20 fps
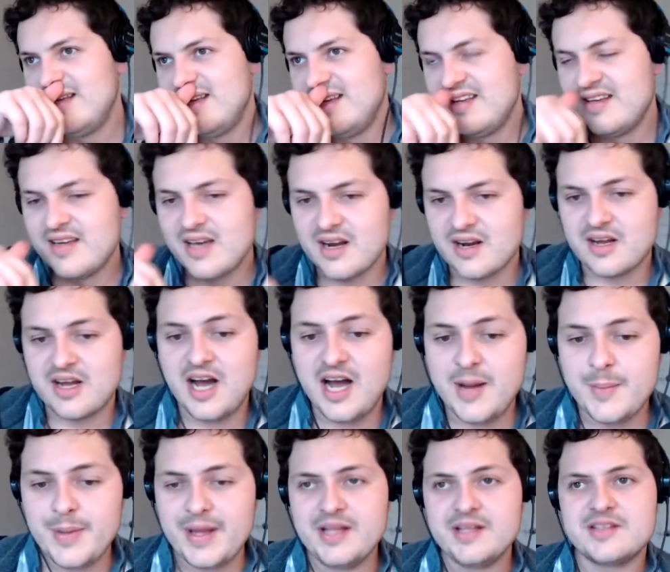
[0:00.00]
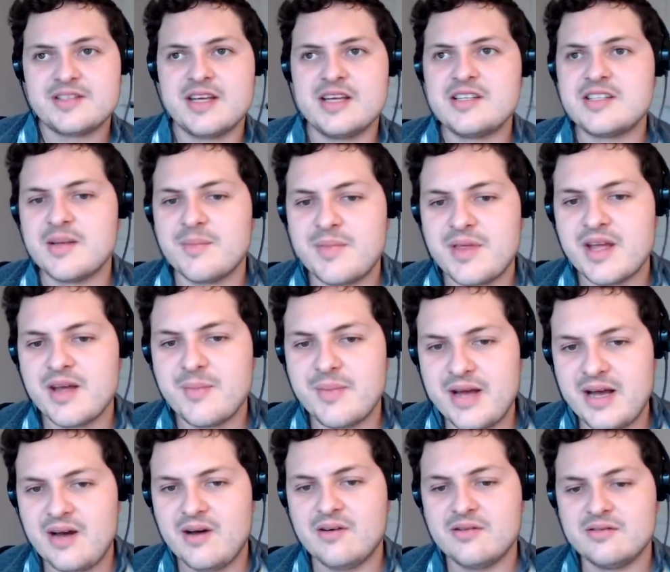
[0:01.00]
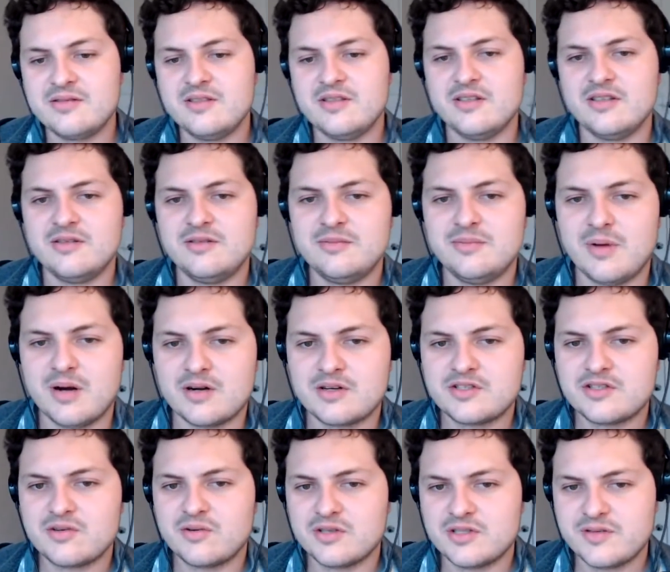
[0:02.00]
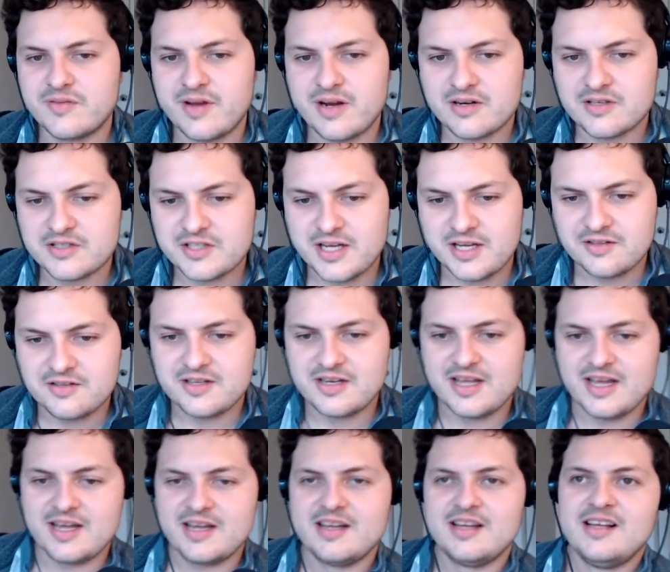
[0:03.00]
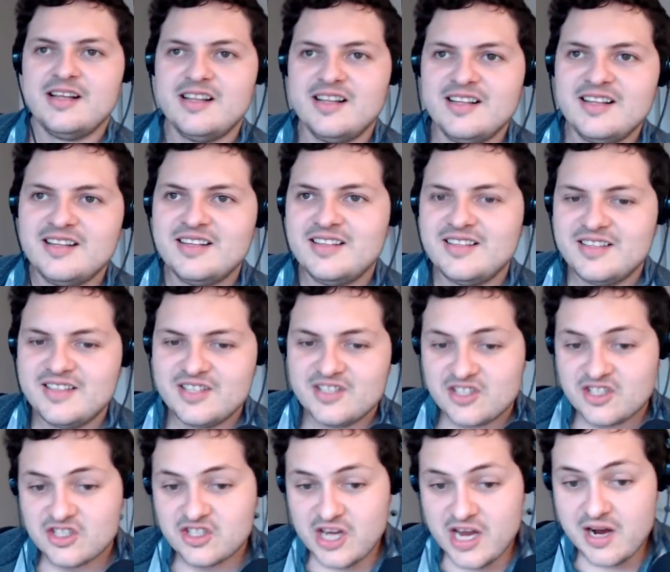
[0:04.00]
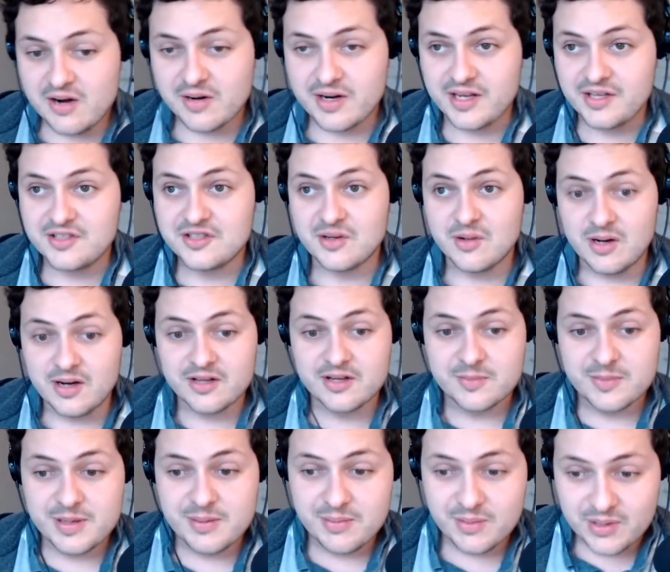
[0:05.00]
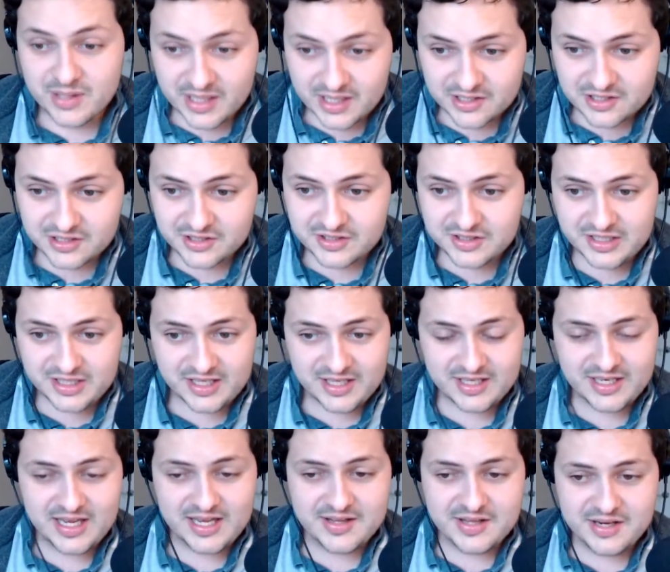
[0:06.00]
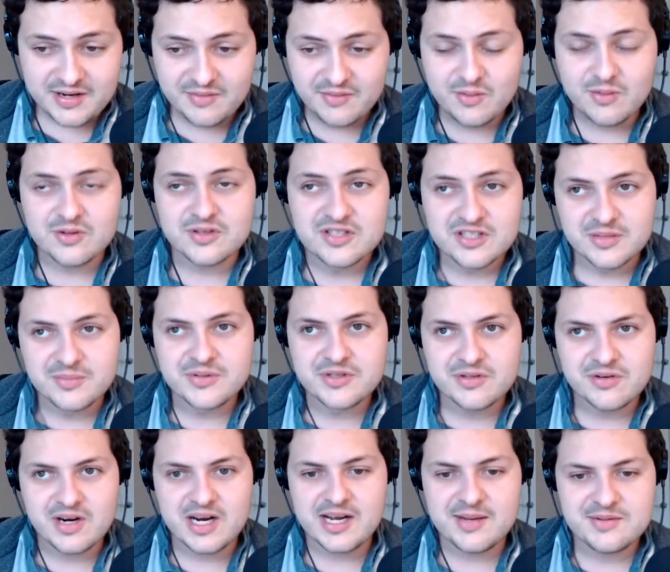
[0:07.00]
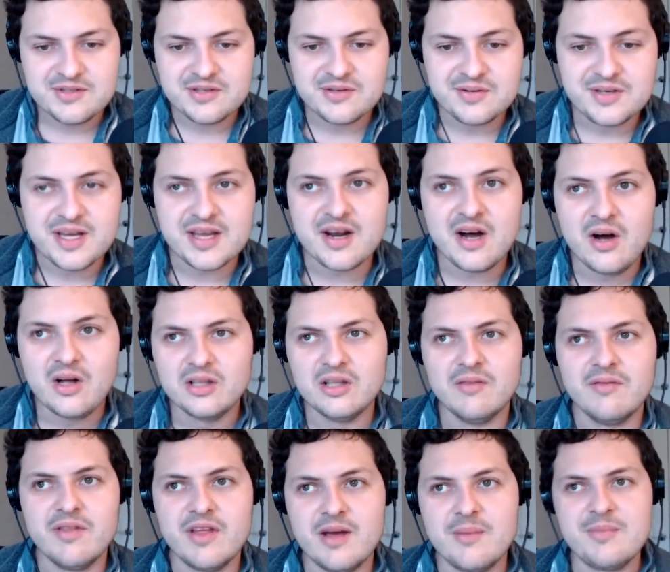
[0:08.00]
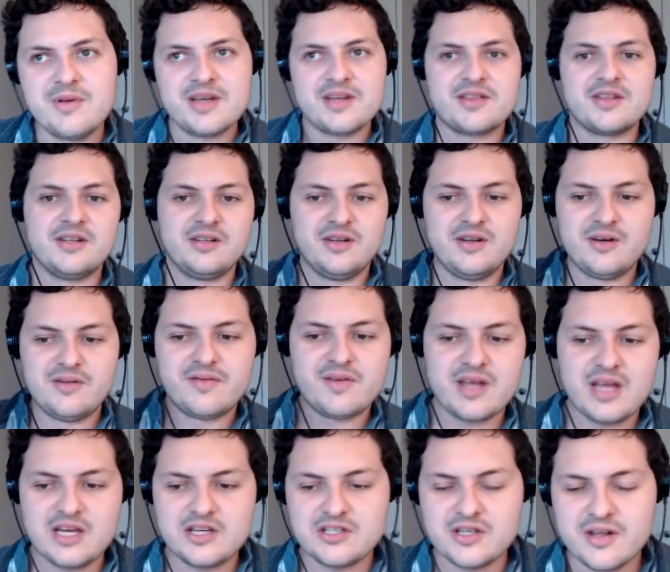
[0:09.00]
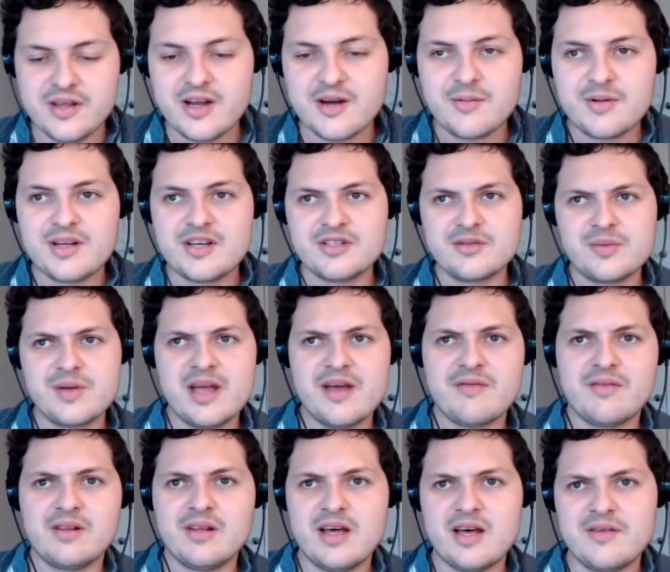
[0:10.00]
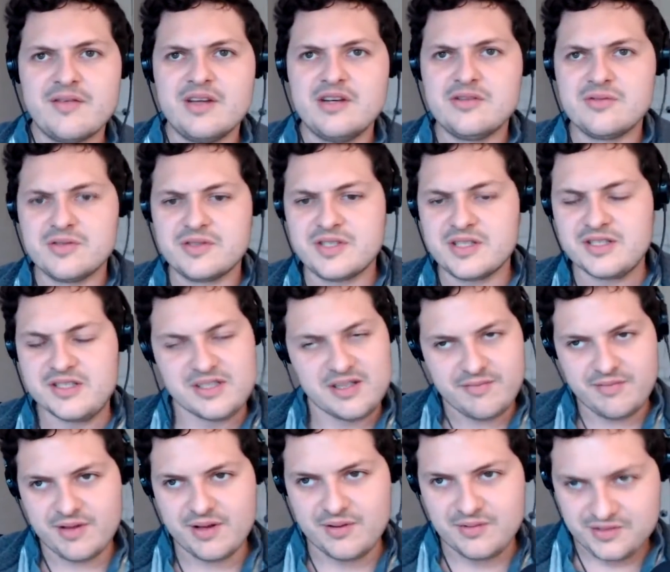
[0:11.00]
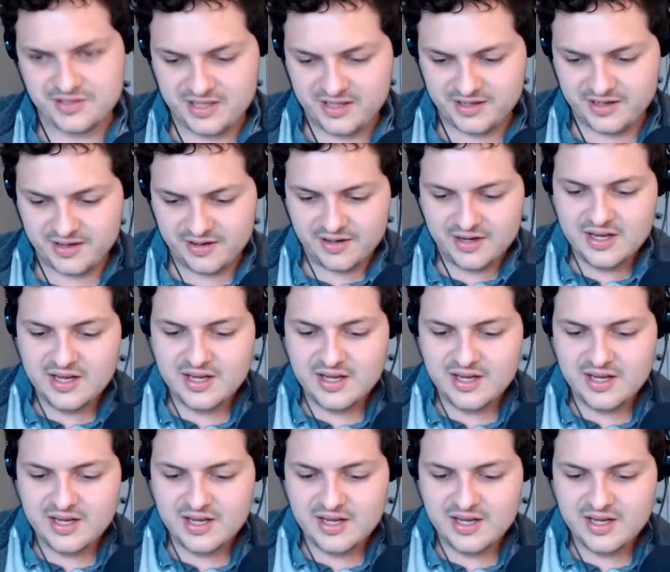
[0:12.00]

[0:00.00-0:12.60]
You got to comment, say something about, Mark's choice of hairstyle today. Share it so other people can actually see it. And then, of course, subscribe so you get all of them. You get the notification there because we have a lot of interesting stuff that goes on here.